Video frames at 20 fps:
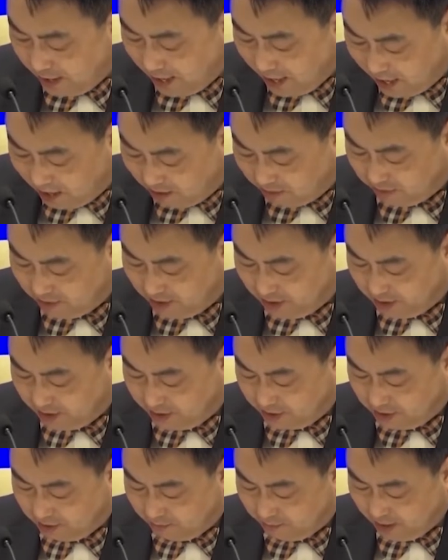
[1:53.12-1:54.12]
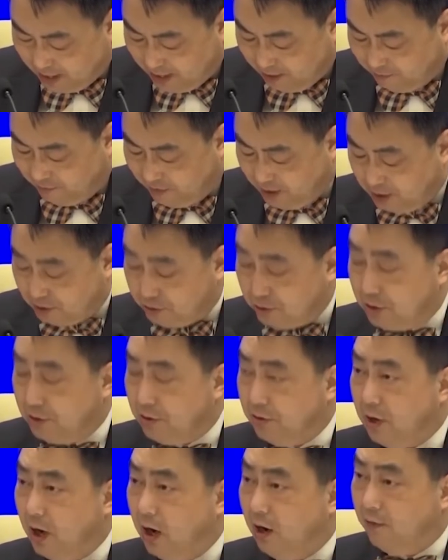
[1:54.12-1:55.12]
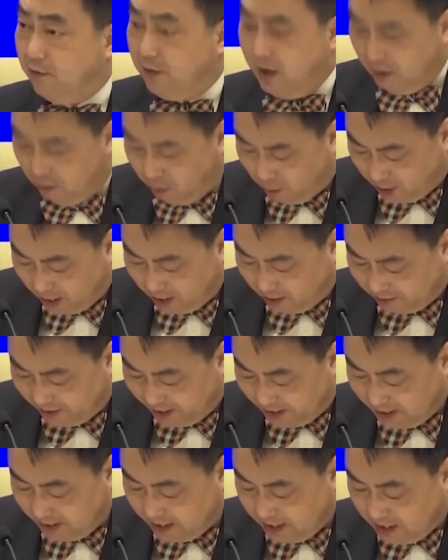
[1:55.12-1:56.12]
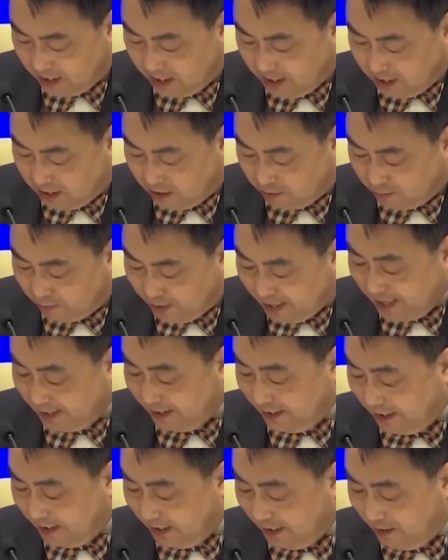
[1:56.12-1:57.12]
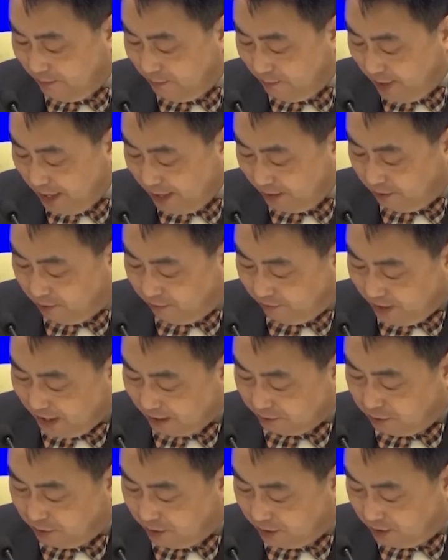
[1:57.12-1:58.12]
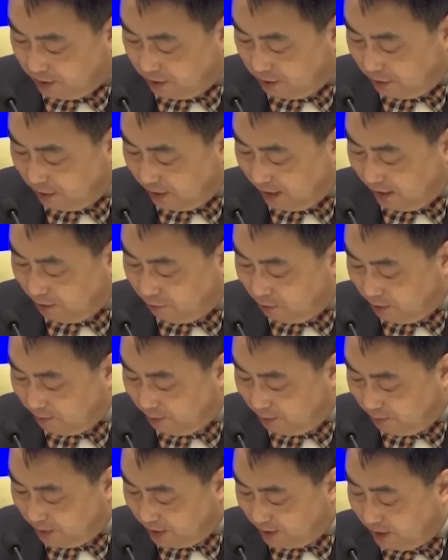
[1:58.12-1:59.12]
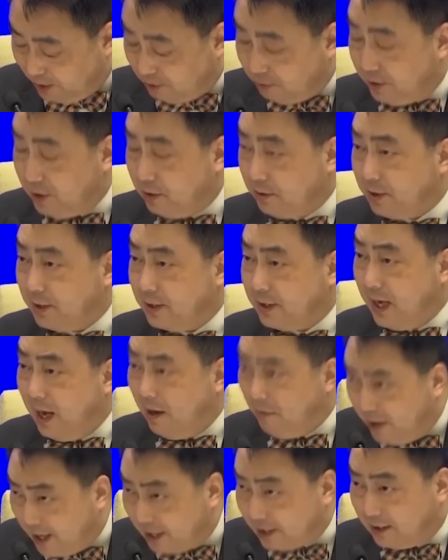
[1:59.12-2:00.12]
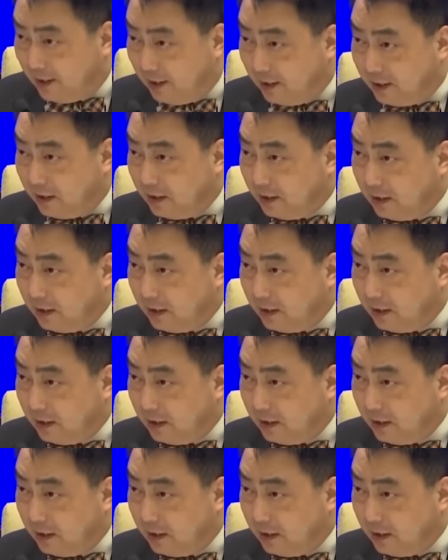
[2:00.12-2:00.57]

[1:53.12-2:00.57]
hours by virtue of acquiring readily manufactured nuclear weapon materials directly.